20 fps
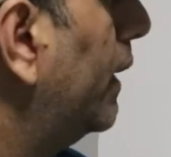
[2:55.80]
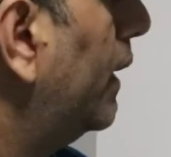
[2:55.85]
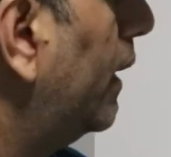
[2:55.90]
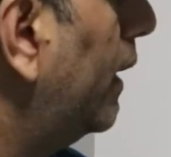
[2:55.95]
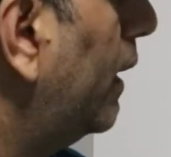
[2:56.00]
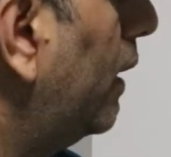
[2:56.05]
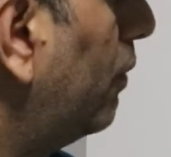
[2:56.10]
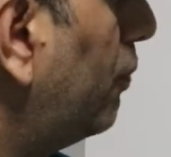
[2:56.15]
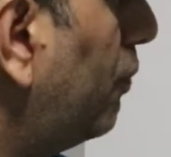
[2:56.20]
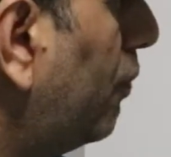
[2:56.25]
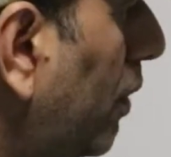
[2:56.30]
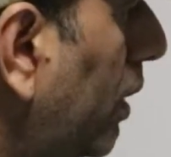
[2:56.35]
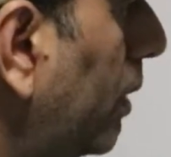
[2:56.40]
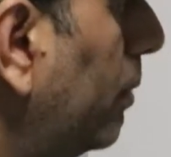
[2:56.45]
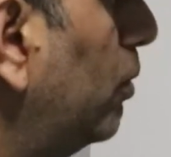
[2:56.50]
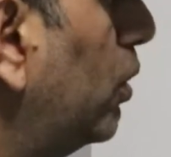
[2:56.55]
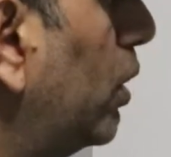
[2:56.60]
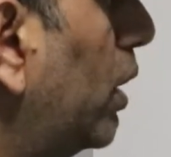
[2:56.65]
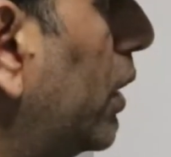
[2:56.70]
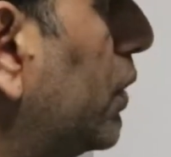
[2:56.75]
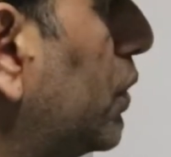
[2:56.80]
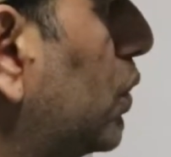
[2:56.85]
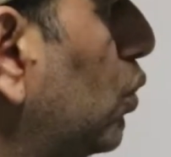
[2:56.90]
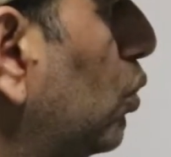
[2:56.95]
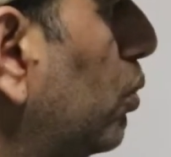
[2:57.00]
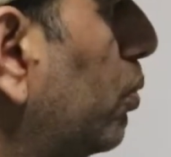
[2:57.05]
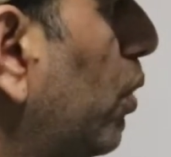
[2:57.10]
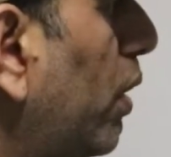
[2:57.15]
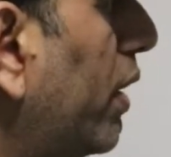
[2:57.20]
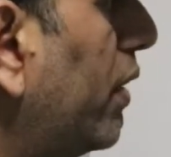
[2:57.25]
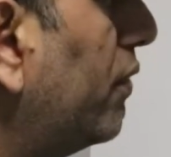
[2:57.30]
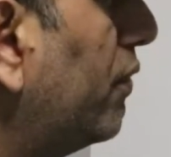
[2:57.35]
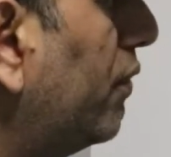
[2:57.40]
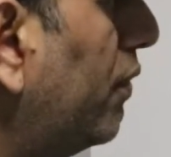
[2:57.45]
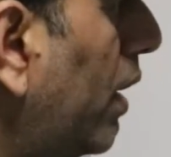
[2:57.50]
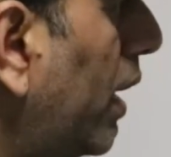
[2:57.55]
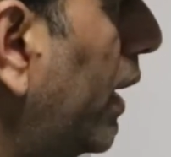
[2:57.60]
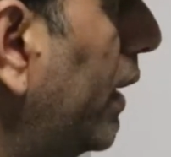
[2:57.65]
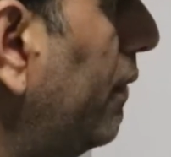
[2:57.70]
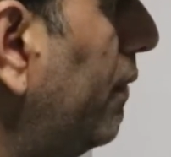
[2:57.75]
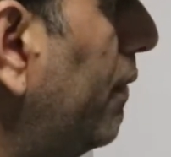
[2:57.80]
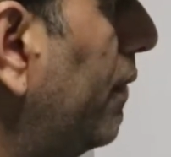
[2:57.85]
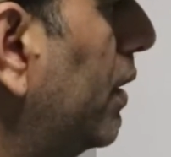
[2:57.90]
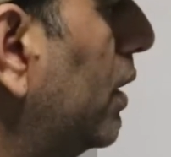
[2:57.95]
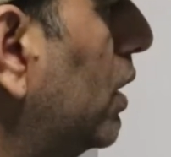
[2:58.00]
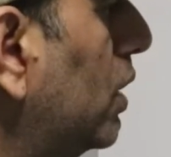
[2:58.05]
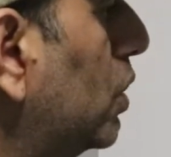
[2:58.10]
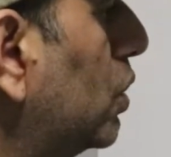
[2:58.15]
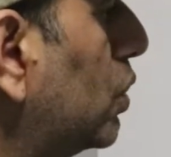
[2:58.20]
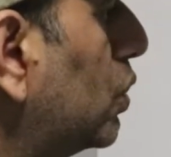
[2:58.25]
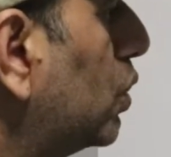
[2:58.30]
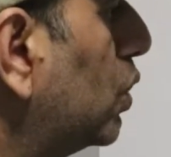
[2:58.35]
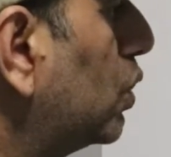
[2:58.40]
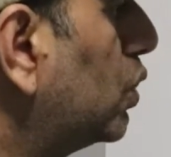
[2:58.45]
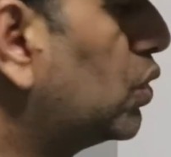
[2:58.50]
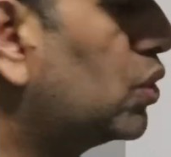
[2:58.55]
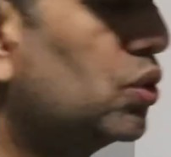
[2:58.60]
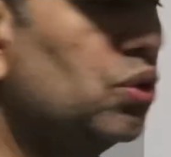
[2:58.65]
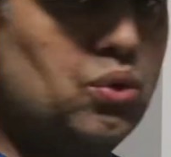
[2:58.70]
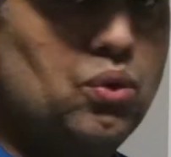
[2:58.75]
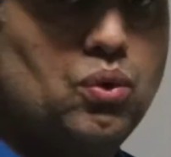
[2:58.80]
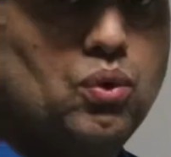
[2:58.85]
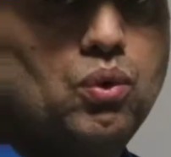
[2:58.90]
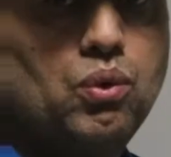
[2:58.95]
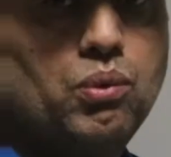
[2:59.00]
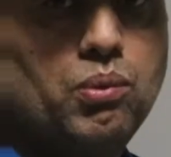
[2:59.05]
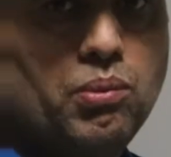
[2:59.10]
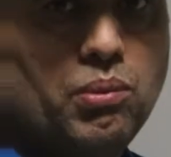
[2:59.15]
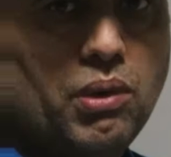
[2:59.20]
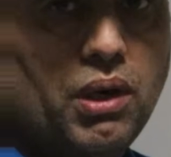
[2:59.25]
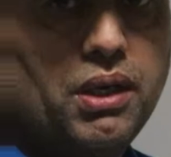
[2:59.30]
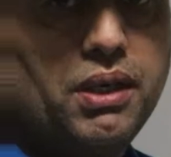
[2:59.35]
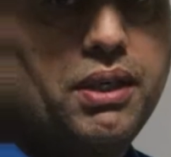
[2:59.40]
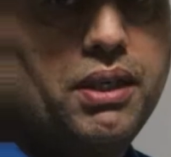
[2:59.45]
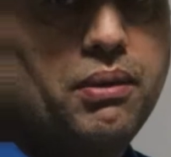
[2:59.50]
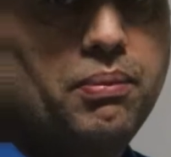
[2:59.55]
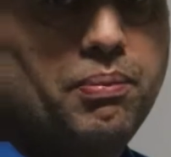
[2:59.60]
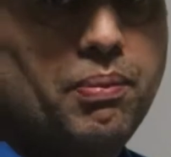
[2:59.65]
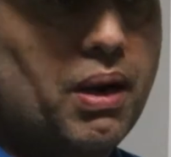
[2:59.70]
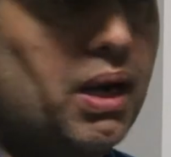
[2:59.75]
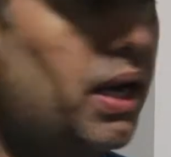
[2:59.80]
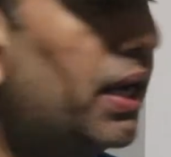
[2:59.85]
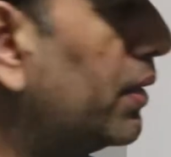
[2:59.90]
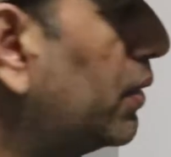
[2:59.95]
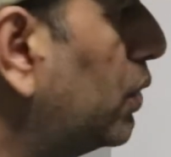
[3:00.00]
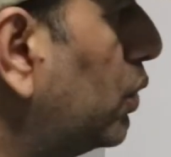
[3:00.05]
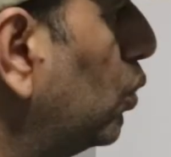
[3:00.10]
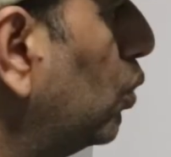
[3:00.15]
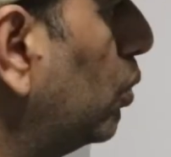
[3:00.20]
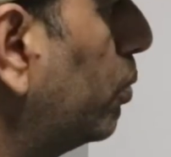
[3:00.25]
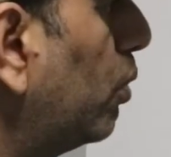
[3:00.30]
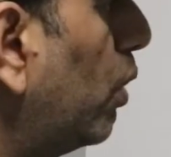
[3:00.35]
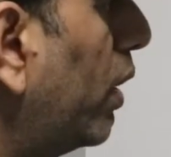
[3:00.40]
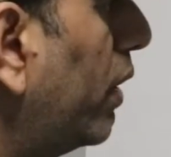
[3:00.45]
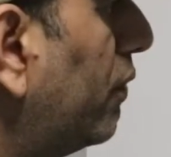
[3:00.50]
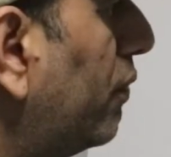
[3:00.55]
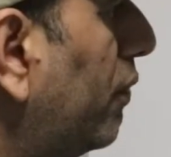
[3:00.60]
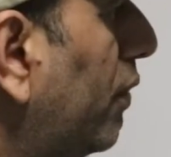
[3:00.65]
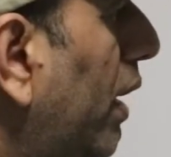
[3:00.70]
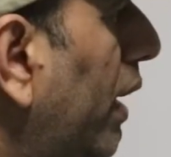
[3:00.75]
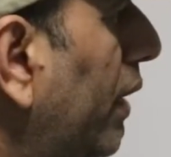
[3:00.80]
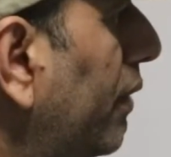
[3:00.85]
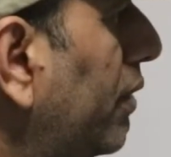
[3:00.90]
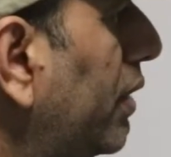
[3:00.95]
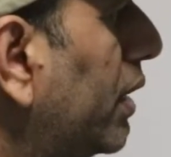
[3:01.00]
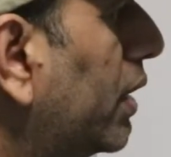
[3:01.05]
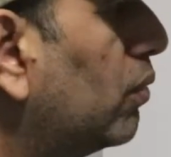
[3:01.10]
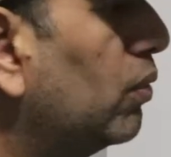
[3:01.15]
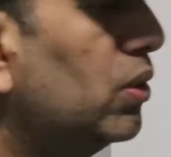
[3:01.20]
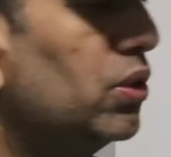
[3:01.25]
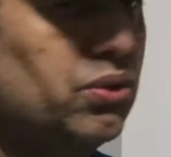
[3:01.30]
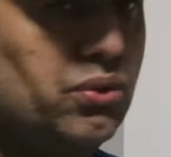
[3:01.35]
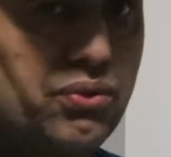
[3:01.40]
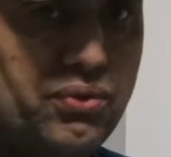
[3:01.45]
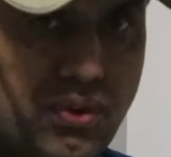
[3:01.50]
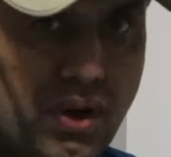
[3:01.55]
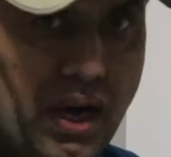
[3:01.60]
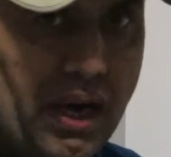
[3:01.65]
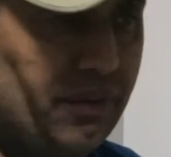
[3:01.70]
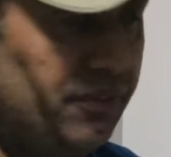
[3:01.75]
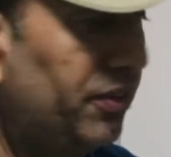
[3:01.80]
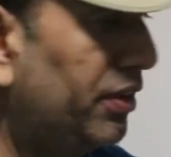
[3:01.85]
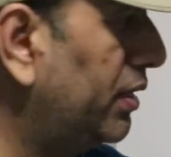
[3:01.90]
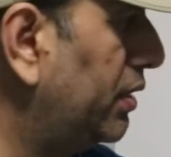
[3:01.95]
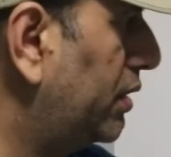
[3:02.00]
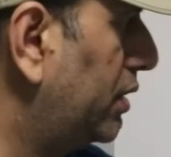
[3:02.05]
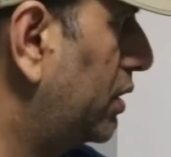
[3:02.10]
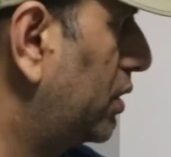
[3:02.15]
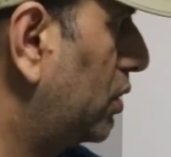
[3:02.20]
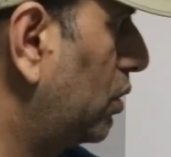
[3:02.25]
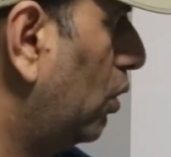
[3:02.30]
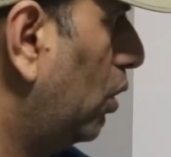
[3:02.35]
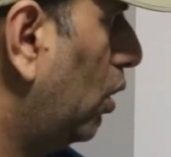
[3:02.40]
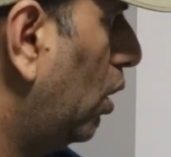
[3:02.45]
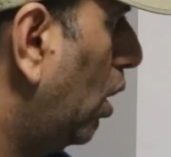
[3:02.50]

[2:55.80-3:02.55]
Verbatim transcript: uh, formula 2.5 so 2 multiply 2.5 equal to 5 inch so